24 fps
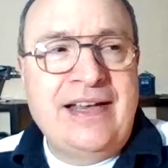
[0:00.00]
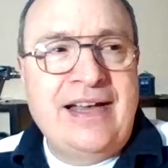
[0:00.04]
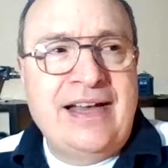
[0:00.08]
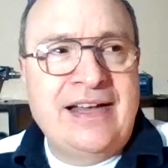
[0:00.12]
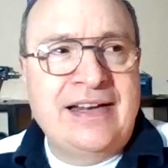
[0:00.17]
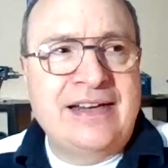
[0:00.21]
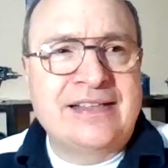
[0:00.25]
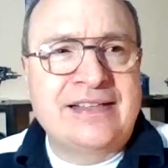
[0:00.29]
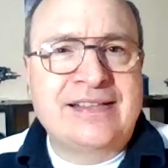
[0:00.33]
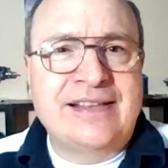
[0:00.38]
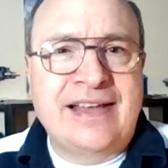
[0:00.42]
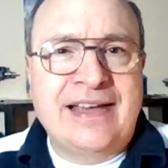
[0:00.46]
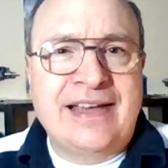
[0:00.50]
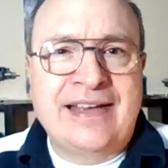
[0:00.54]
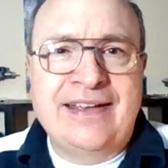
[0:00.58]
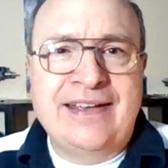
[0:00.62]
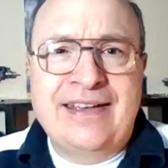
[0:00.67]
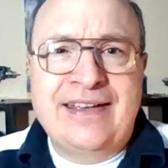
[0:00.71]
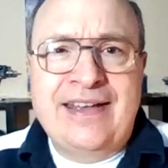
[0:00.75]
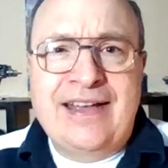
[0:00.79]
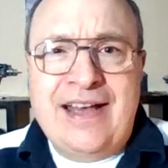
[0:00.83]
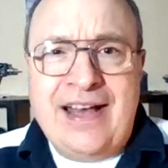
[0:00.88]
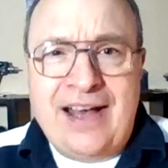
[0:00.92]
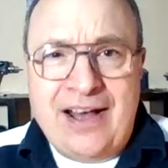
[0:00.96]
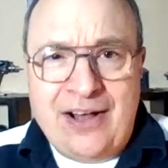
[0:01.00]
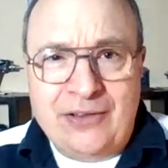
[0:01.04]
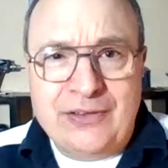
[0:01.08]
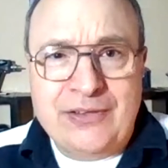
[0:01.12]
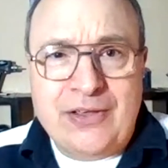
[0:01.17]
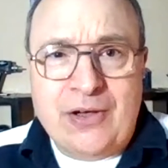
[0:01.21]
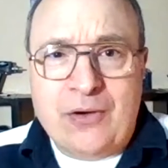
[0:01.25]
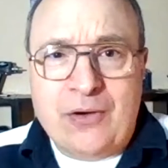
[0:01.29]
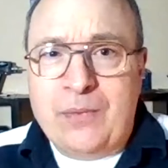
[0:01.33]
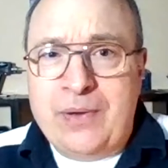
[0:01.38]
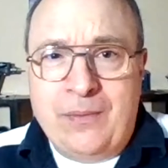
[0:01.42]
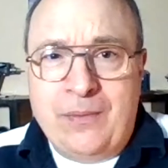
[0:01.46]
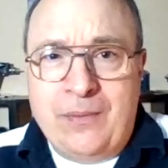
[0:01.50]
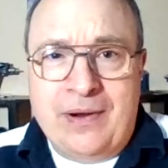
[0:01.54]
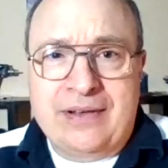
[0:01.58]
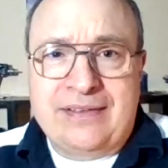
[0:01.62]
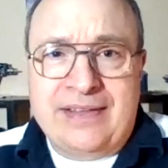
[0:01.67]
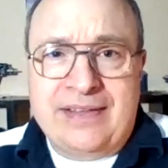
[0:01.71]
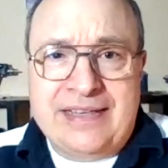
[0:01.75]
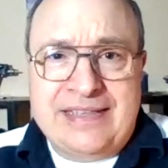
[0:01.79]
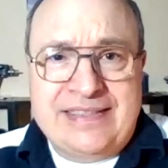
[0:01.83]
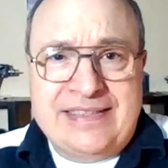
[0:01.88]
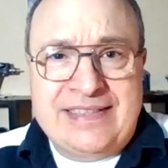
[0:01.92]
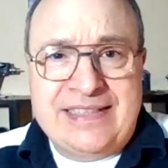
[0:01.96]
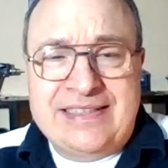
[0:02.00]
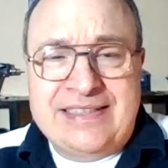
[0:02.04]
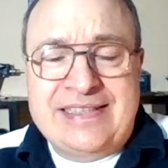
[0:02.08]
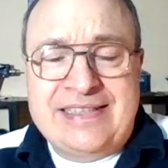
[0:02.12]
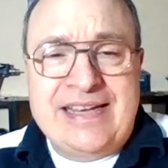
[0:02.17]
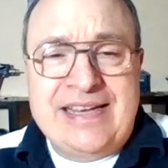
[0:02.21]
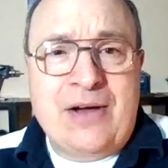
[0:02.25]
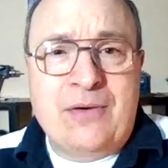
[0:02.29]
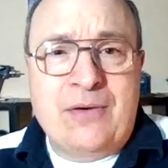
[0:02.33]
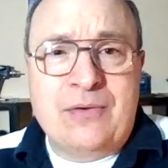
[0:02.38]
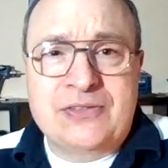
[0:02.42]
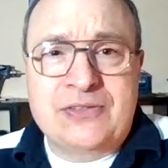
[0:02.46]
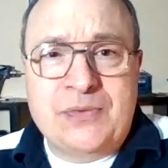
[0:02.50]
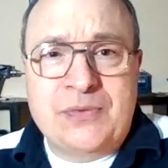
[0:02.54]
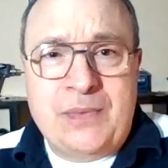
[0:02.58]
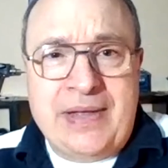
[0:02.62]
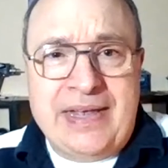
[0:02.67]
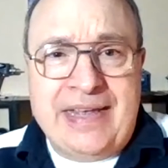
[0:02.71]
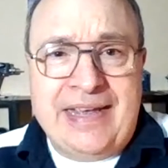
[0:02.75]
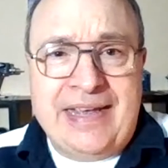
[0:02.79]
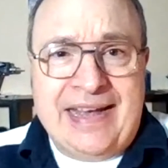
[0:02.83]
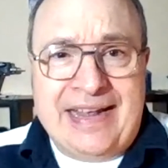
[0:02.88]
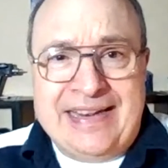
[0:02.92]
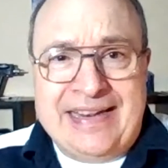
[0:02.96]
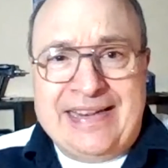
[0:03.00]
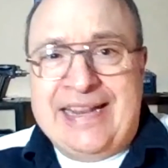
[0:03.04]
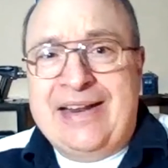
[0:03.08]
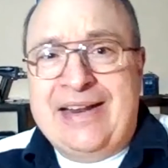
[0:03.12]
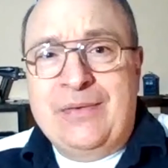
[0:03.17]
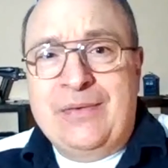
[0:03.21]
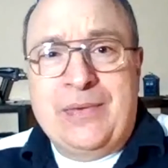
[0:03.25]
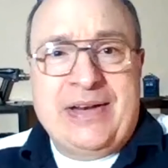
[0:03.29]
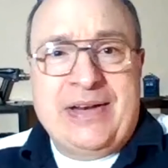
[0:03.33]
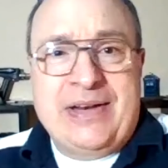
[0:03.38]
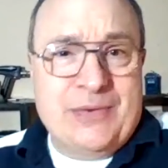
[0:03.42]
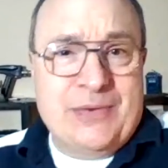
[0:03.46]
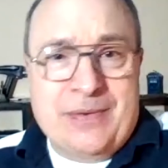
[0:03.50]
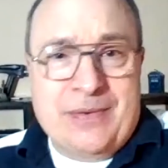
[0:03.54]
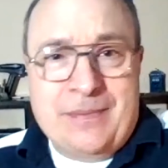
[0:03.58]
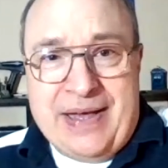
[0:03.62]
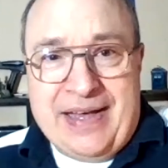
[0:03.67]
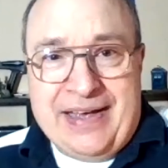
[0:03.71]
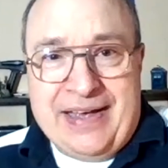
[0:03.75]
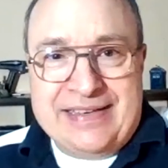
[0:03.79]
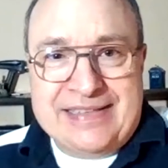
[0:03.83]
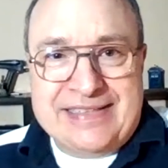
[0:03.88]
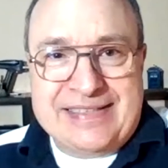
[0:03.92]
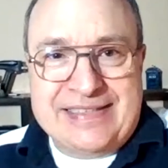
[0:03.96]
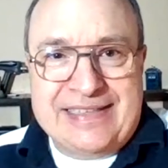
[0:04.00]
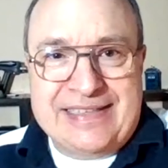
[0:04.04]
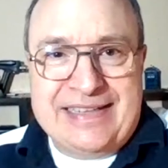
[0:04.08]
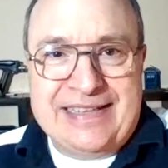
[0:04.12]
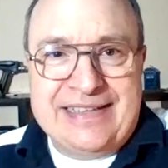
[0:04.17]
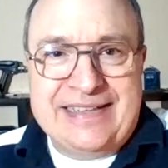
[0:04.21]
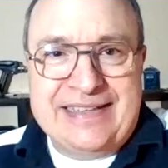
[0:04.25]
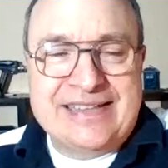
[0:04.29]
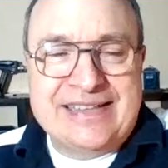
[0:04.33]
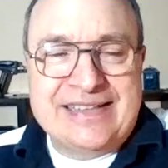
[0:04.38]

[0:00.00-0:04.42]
And it's like, hell no, we work like 60 hours a week and then we do a magazine.